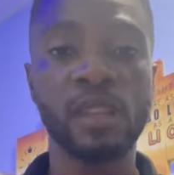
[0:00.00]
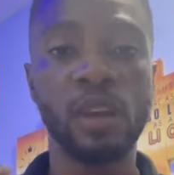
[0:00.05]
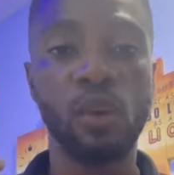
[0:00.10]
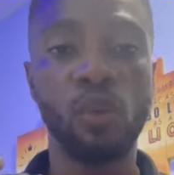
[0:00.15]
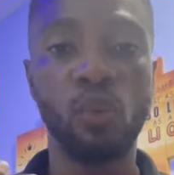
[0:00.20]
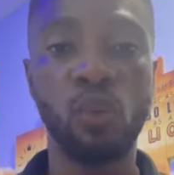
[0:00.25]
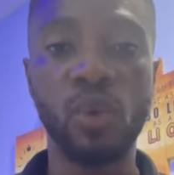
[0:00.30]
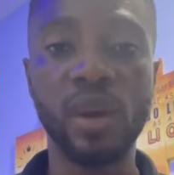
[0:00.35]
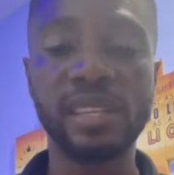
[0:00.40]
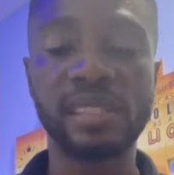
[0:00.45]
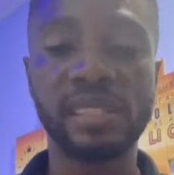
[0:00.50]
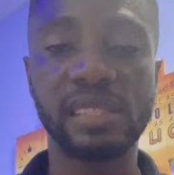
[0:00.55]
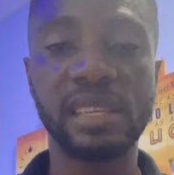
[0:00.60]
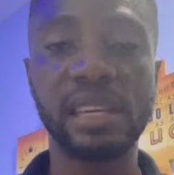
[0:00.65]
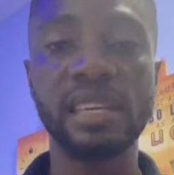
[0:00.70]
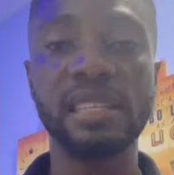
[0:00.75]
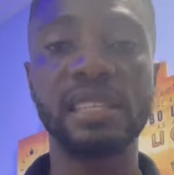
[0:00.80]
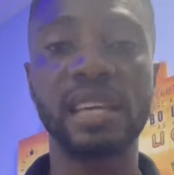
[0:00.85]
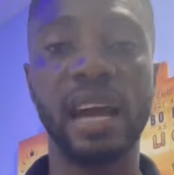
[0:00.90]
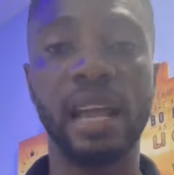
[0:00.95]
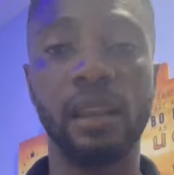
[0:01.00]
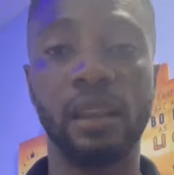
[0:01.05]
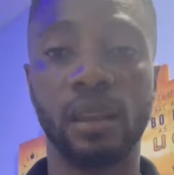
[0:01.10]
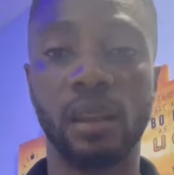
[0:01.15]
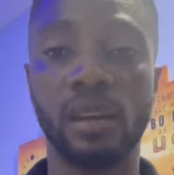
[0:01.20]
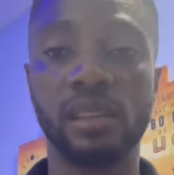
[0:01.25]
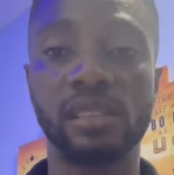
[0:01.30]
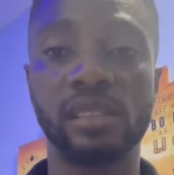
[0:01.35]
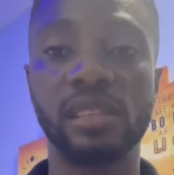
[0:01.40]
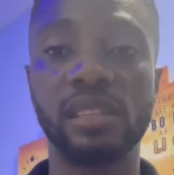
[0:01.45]
wastage, and
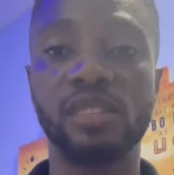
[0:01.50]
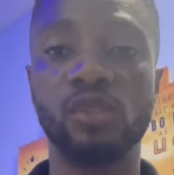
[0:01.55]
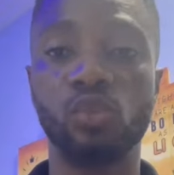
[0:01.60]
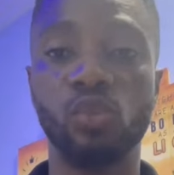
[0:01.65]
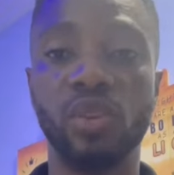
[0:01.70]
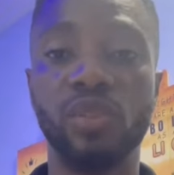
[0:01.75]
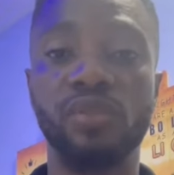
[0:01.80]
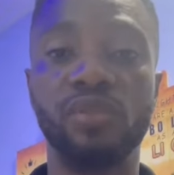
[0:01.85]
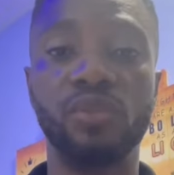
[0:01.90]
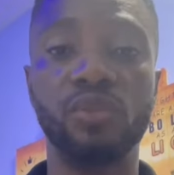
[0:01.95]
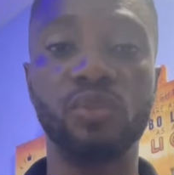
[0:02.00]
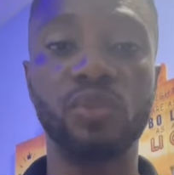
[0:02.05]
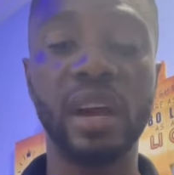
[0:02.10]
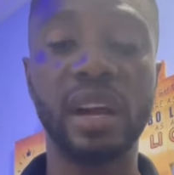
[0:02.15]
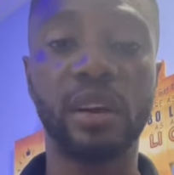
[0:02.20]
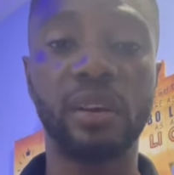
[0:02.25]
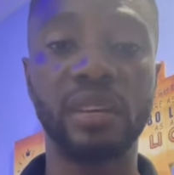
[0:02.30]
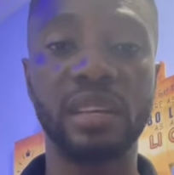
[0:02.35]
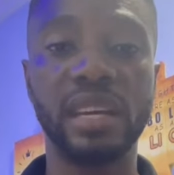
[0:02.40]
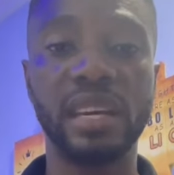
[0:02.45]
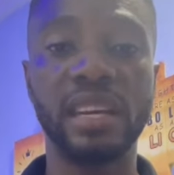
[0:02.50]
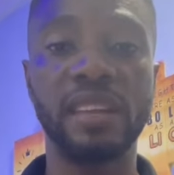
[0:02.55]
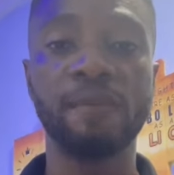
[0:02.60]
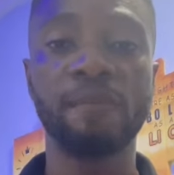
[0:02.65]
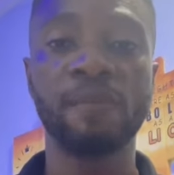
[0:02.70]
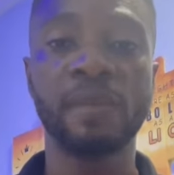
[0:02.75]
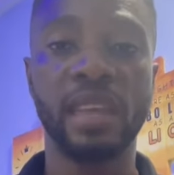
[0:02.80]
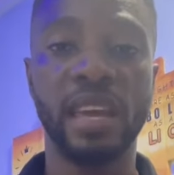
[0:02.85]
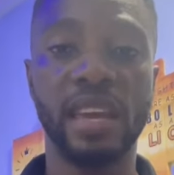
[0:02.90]
losses we've recorded